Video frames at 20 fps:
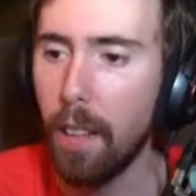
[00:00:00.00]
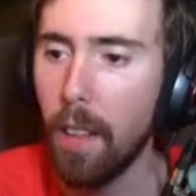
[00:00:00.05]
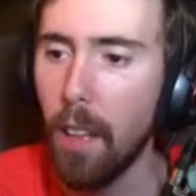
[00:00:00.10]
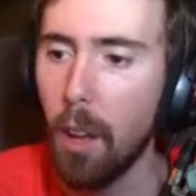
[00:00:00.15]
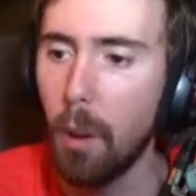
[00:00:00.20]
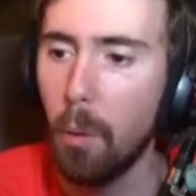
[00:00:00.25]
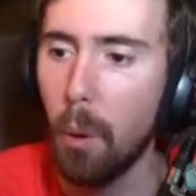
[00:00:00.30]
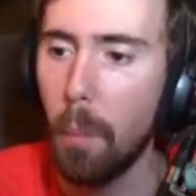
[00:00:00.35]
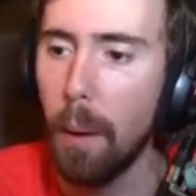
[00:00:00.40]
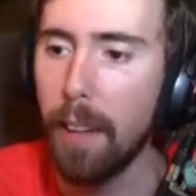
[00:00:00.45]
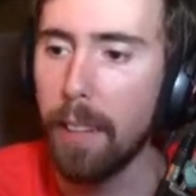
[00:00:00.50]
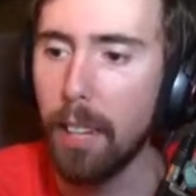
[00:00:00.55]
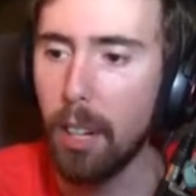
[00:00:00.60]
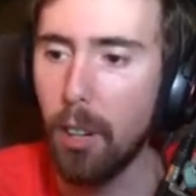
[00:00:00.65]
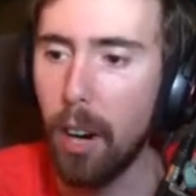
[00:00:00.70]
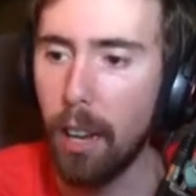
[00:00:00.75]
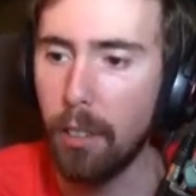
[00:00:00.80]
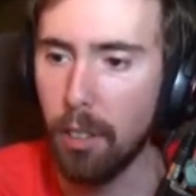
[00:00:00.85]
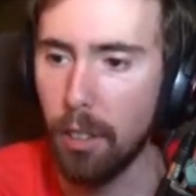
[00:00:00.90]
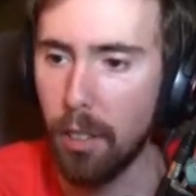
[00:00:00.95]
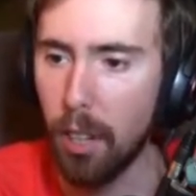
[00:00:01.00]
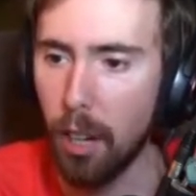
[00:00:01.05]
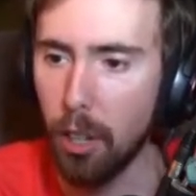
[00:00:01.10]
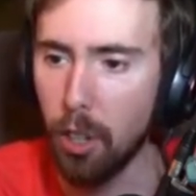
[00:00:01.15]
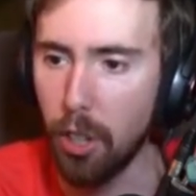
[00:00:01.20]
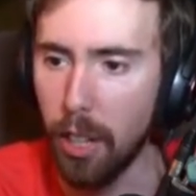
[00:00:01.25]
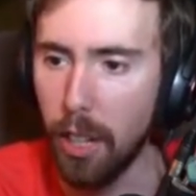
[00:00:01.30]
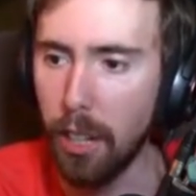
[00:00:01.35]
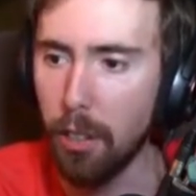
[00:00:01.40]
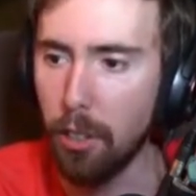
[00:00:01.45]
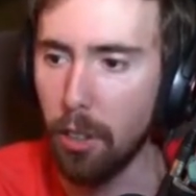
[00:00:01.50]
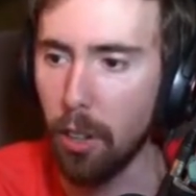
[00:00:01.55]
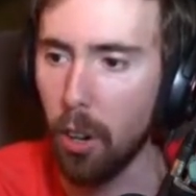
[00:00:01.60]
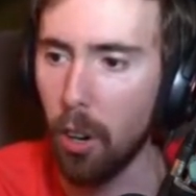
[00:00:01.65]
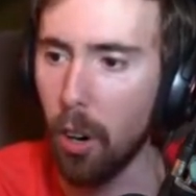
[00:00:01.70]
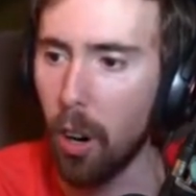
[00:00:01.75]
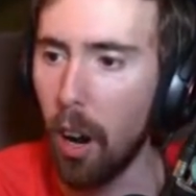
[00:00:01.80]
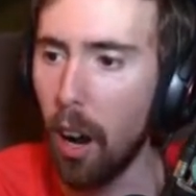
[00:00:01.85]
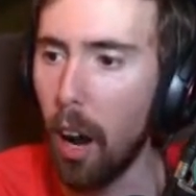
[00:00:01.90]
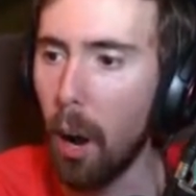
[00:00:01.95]
We'll make the classic dungeon
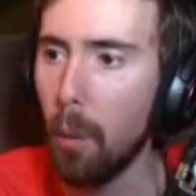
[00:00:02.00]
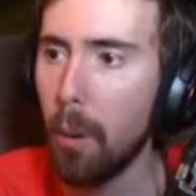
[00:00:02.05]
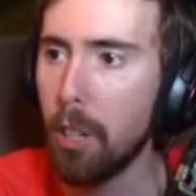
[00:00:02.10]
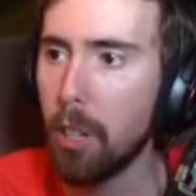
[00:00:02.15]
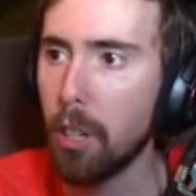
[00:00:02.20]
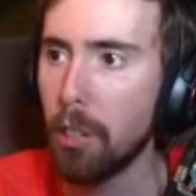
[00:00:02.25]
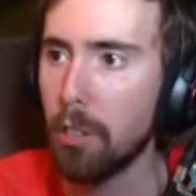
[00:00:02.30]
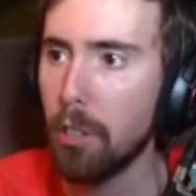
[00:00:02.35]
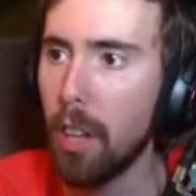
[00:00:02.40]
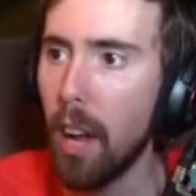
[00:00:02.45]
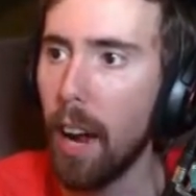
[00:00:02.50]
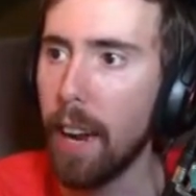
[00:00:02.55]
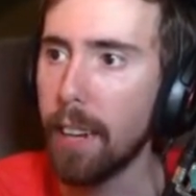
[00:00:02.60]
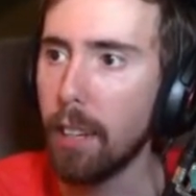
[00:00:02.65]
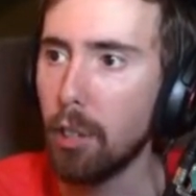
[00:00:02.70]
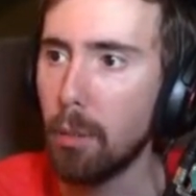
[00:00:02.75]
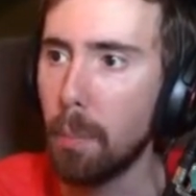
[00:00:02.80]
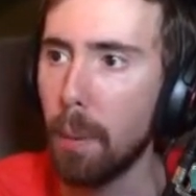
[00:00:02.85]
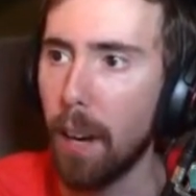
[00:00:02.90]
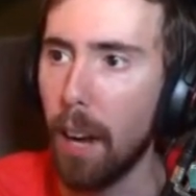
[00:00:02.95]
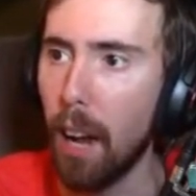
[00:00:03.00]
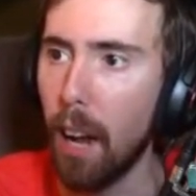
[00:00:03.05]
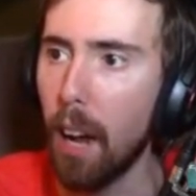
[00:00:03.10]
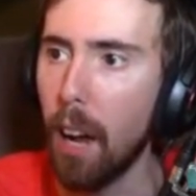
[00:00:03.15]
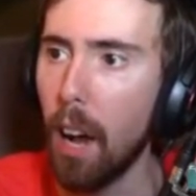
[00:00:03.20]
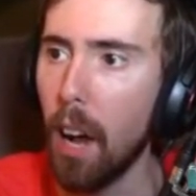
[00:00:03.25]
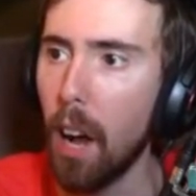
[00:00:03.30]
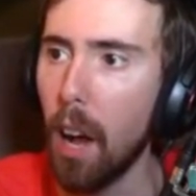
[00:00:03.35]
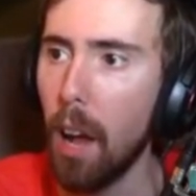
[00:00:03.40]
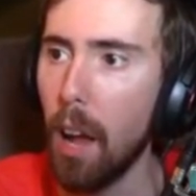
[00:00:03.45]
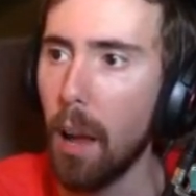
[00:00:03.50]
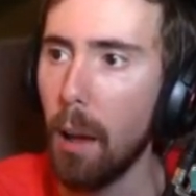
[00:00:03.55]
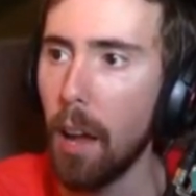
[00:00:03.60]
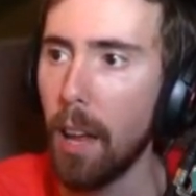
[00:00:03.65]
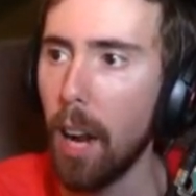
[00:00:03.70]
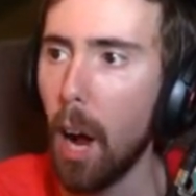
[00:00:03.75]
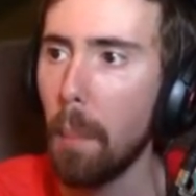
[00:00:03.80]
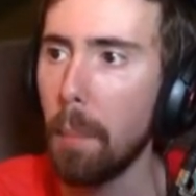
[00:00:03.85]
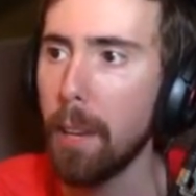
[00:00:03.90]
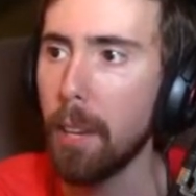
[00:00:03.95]
easier, which is nice, but and
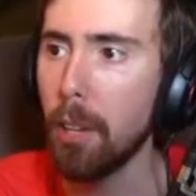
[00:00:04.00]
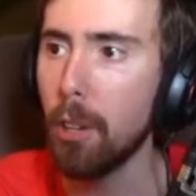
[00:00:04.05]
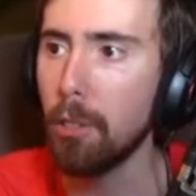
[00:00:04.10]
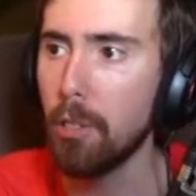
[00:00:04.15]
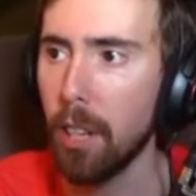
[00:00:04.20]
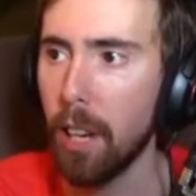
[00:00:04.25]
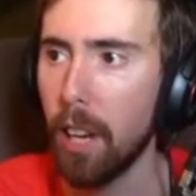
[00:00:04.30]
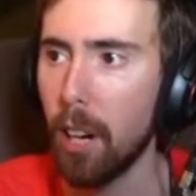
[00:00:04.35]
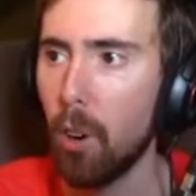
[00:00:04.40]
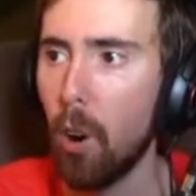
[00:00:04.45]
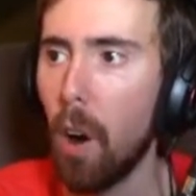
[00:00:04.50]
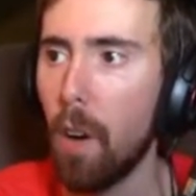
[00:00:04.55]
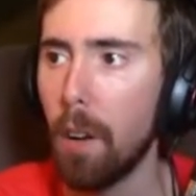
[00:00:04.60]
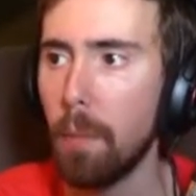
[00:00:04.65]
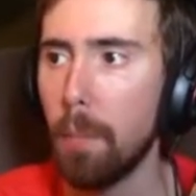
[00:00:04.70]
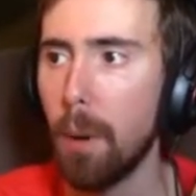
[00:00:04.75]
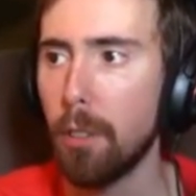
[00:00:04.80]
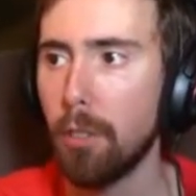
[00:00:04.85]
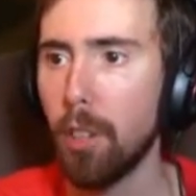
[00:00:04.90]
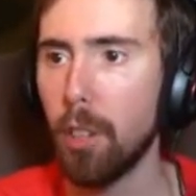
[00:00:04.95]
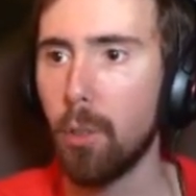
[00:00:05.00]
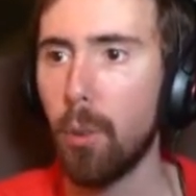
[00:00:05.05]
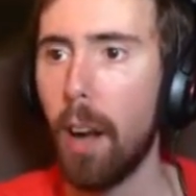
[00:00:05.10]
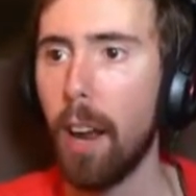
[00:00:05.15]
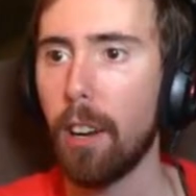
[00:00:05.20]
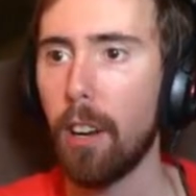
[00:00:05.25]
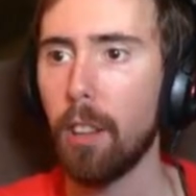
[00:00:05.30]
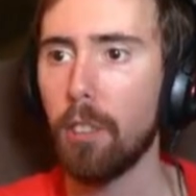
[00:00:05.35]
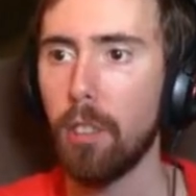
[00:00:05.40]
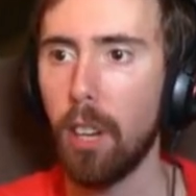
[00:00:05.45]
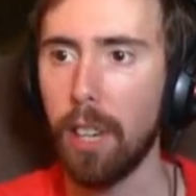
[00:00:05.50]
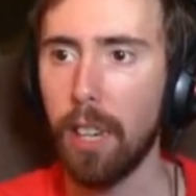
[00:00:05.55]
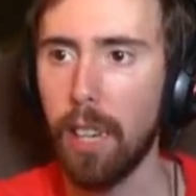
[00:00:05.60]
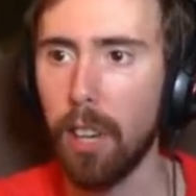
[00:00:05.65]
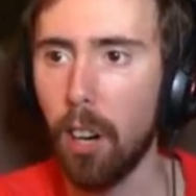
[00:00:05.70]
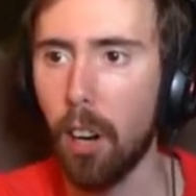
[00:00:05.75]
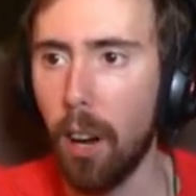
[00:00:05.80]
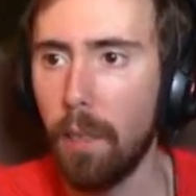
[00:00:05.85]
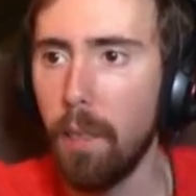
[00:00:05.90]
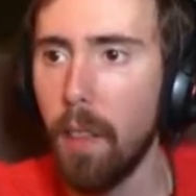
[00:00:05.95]
I'll be using it along with most other add-ons I get
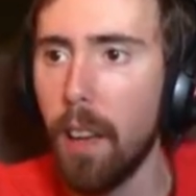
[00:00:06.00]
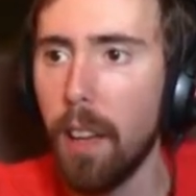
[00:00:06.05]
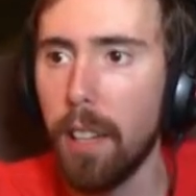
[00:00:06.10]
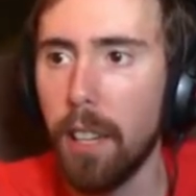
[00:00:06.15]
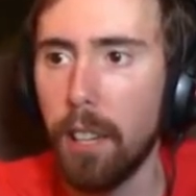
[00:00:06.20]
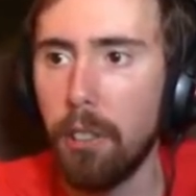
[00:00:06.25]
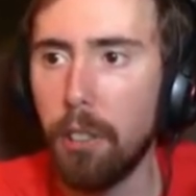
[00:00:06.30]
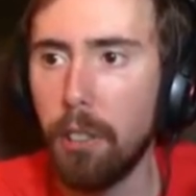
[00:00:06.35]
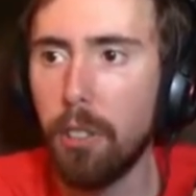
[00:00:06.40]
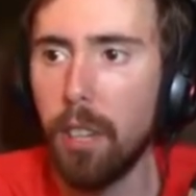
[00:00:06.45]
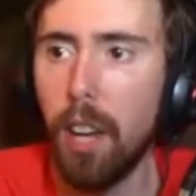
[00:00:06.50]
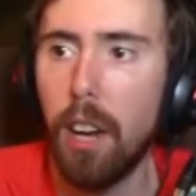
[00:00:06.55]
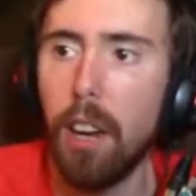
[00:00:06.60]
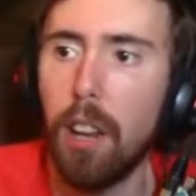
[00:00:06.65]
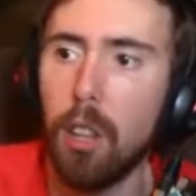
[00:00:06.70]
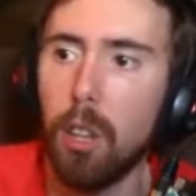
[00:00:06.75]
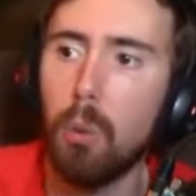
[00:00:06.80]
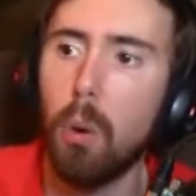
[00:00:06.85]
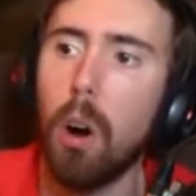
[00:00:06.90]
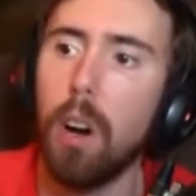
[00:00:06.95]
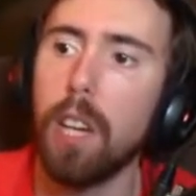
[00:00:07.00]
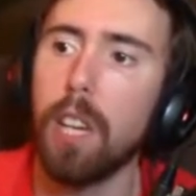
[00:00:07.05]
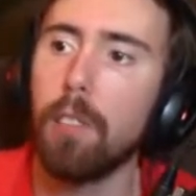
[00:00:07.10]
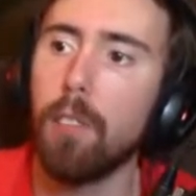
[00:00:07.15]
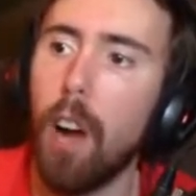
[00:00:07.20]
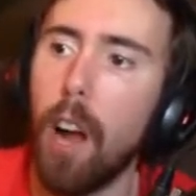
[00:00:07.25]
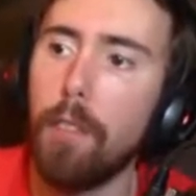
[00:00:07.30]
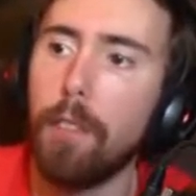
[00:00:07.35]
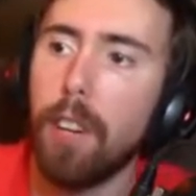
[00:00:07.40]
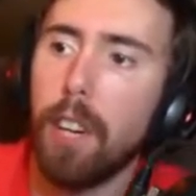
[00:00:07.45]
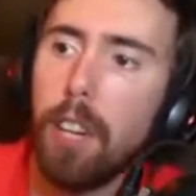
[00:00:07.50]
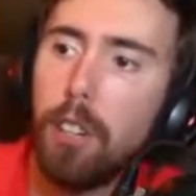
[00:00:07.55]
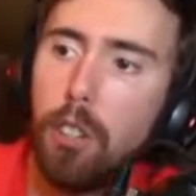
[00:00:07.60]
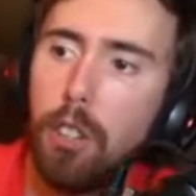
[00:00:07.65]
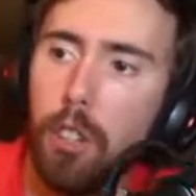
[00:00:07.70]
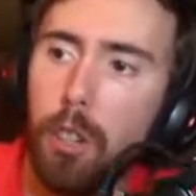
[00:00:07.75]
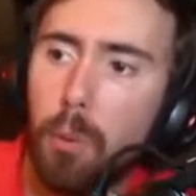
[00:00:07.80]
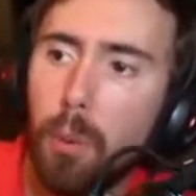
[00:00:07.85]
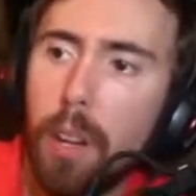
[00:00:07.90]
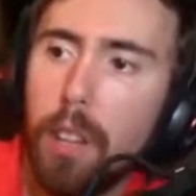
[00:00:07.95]
on. This is yet another quality of life
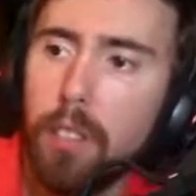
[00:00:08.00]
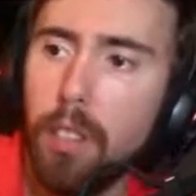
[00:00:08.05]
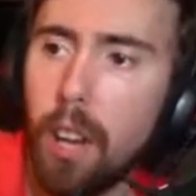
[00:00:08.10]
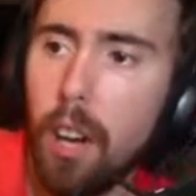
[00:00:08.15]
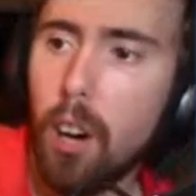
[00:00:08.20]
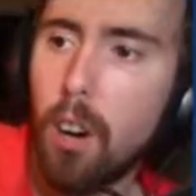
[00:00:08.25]
addition to retail